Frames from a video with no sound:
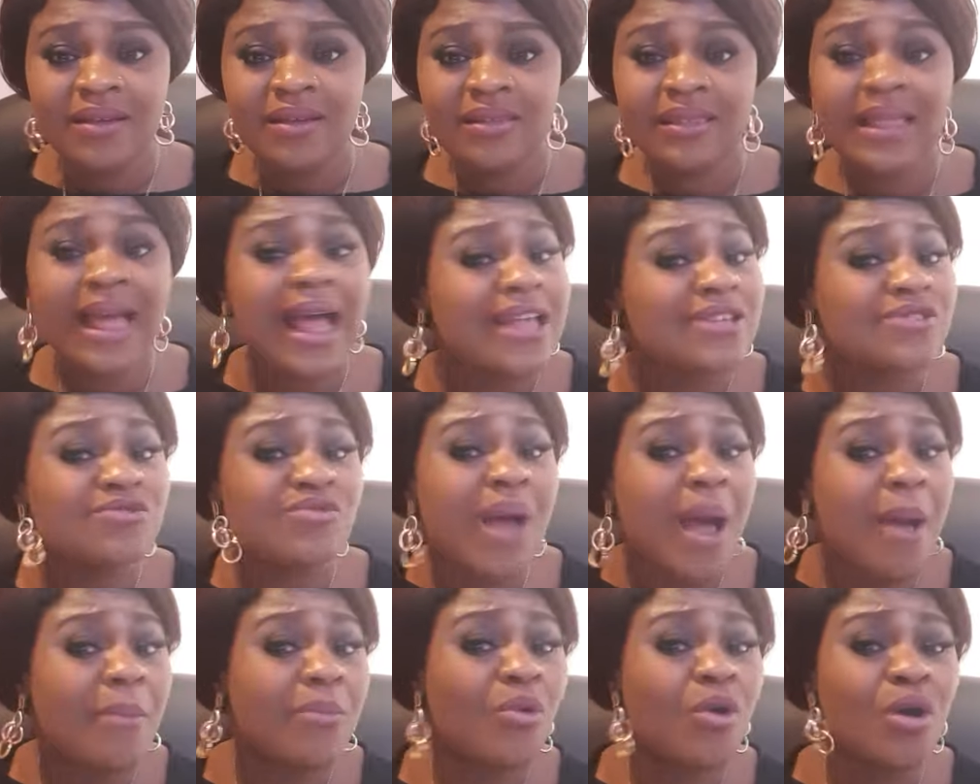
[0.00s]
That's
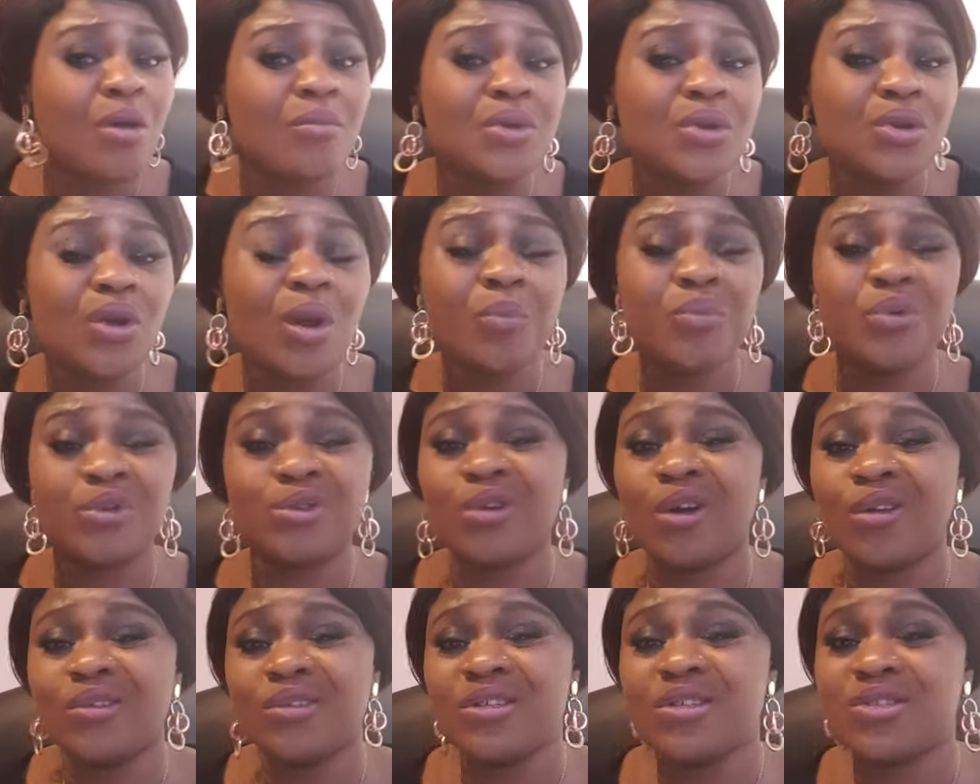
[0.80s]
why I'm coming up
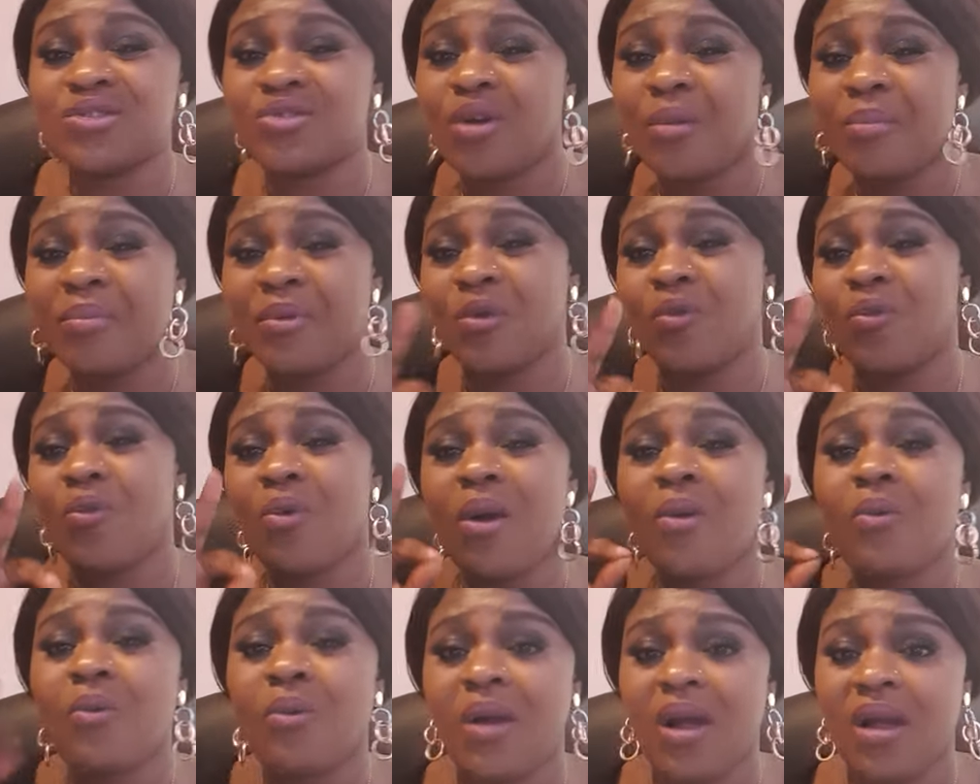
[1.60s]
with all this topic
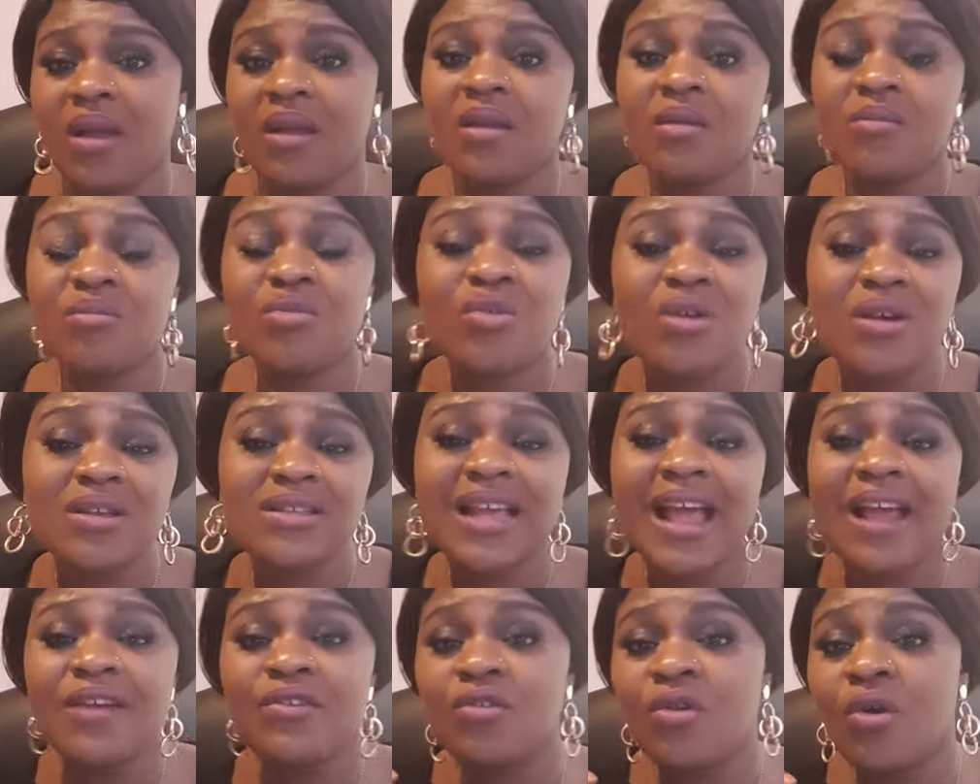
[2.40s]
one.
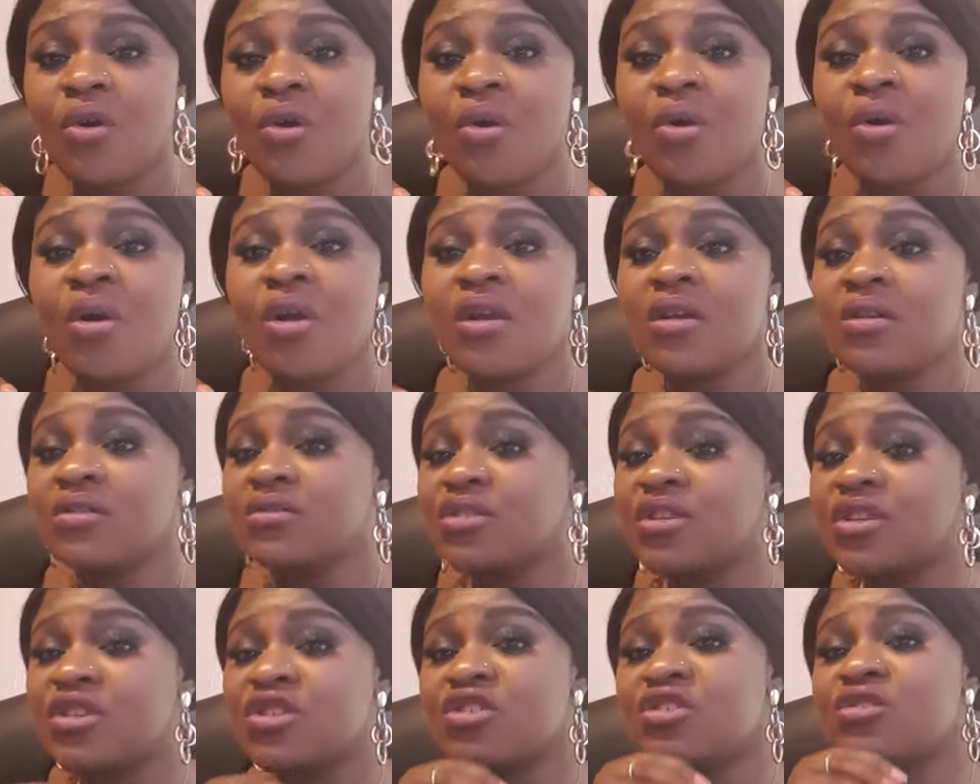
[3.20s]
Because I know
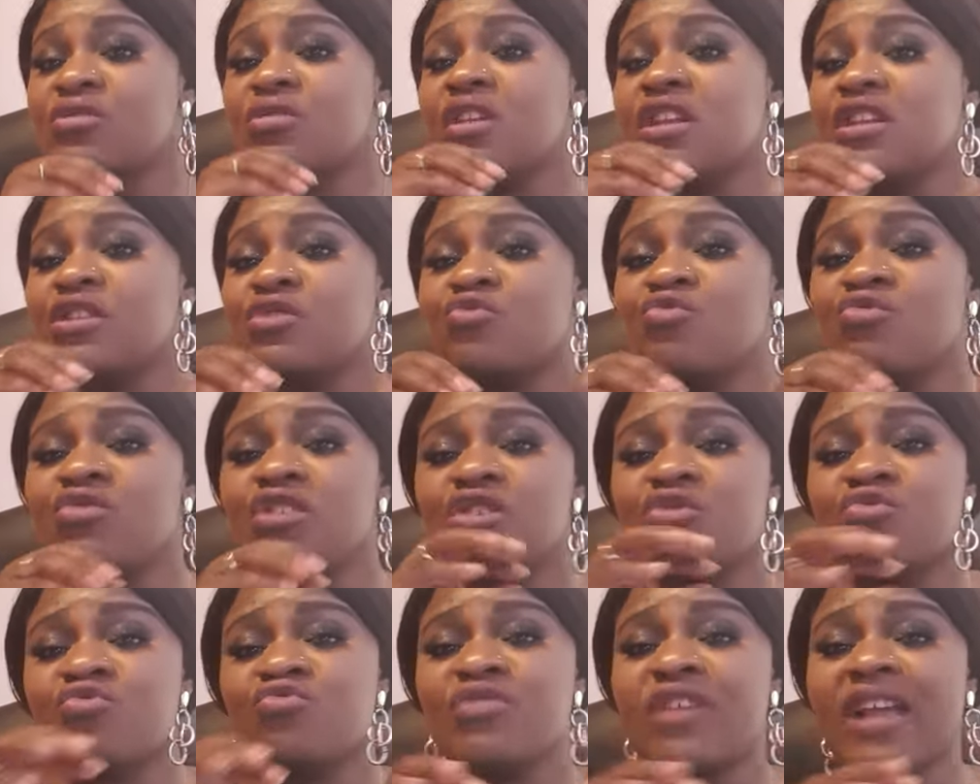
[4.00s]
these
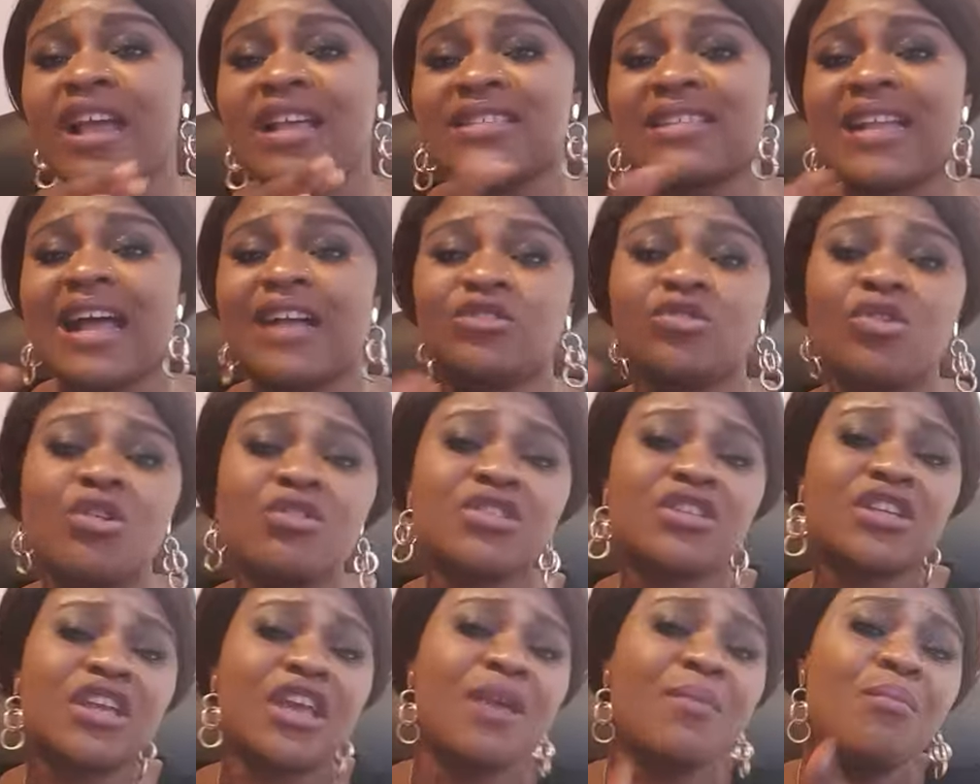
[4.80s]
little guests that
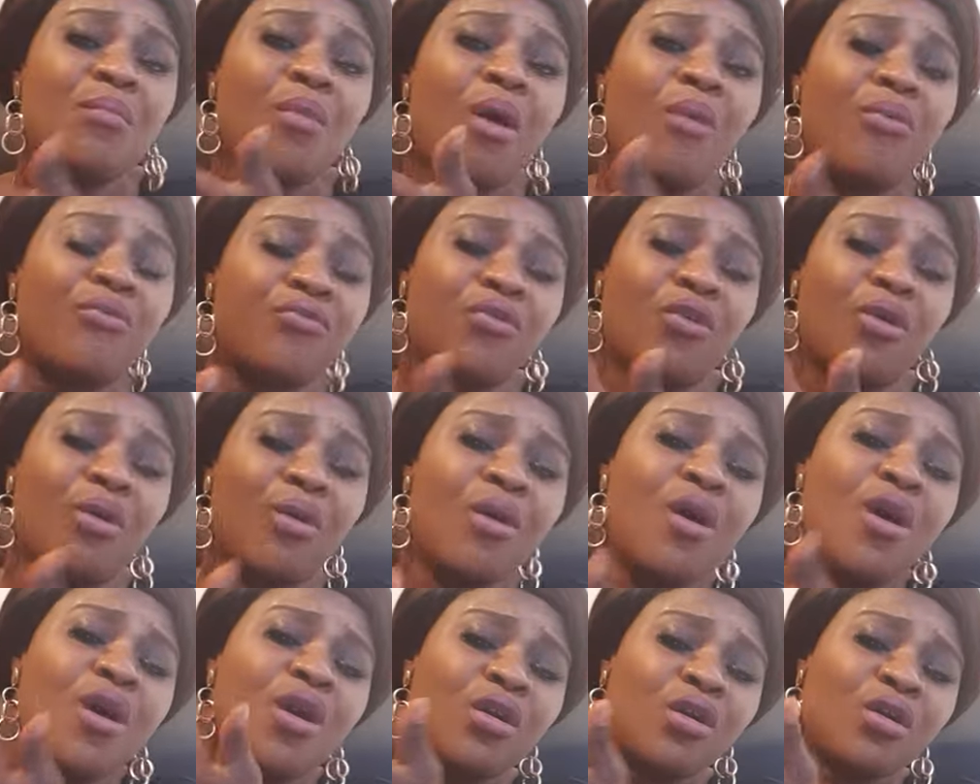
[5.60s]
just came
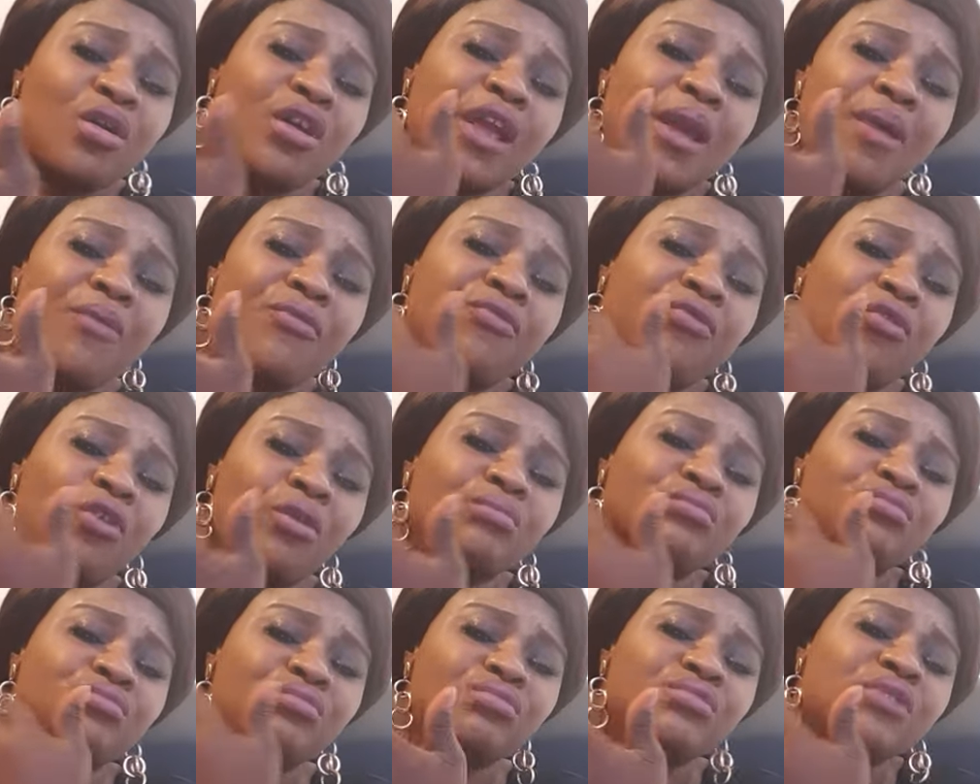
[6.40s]
from
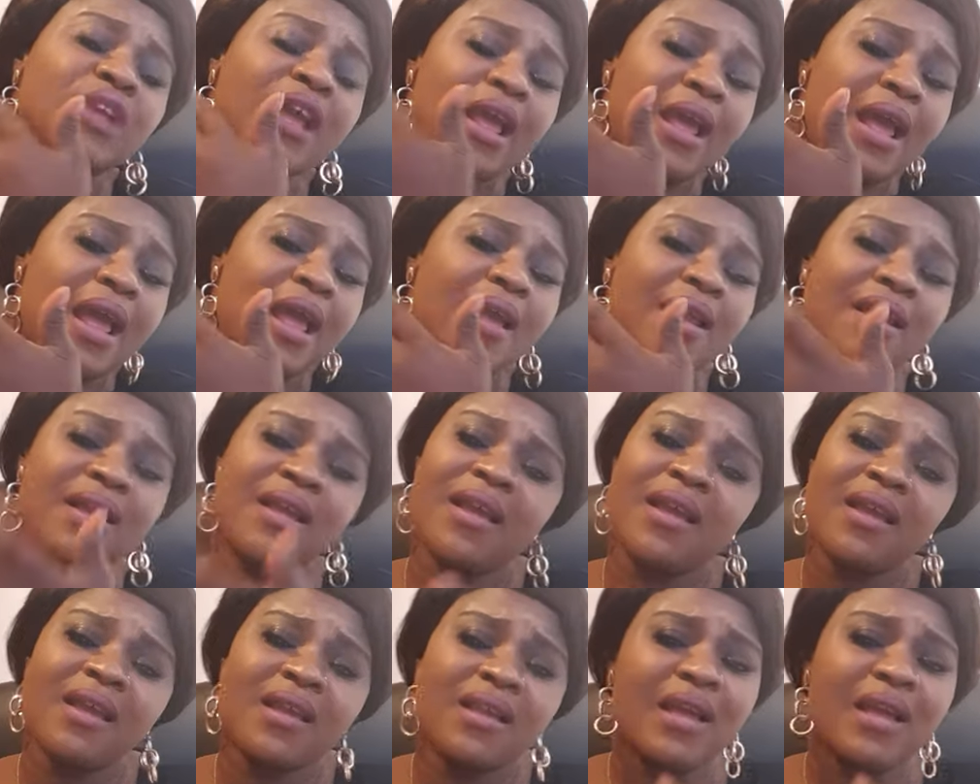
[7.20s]
I
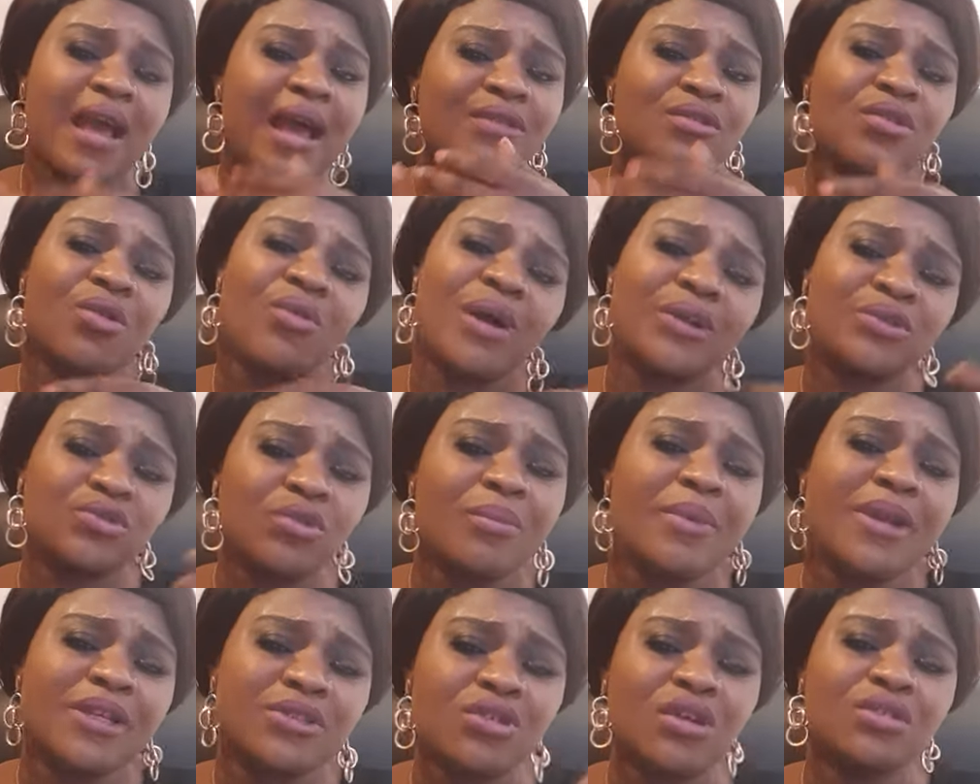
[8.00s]
don't want
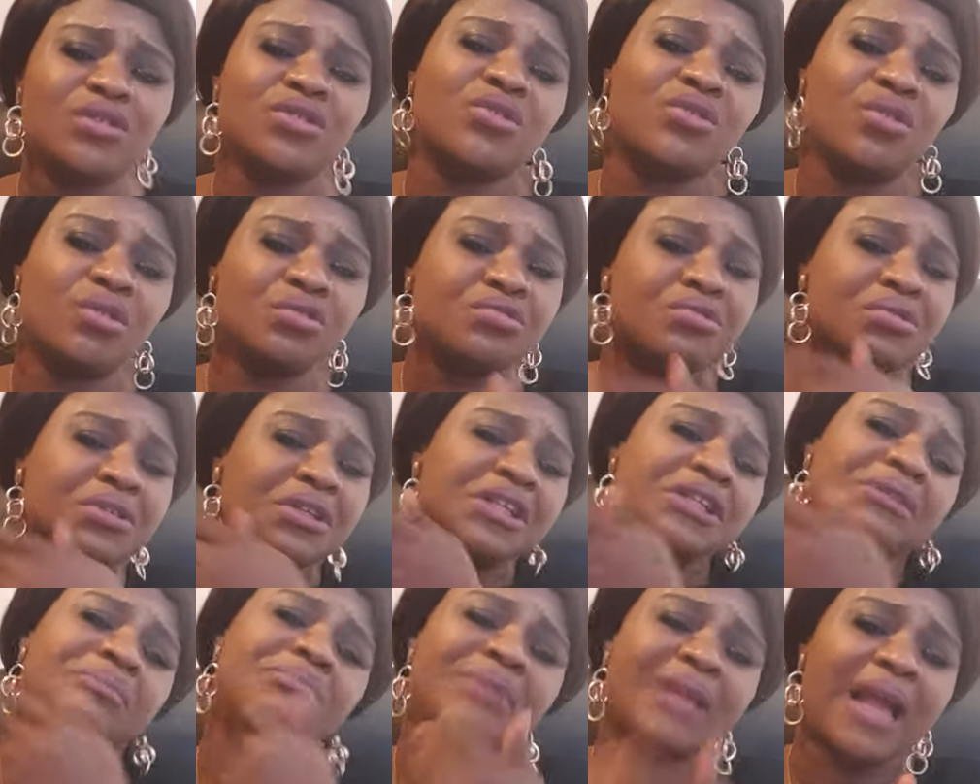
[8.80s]
to mention the country,
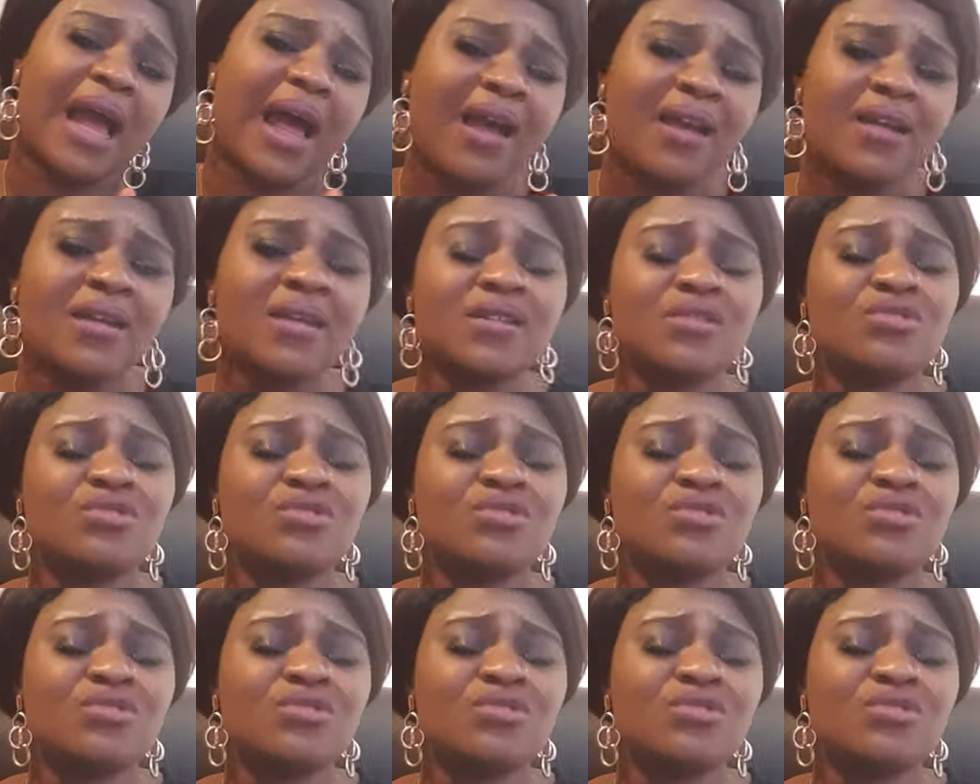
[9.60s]
Libya.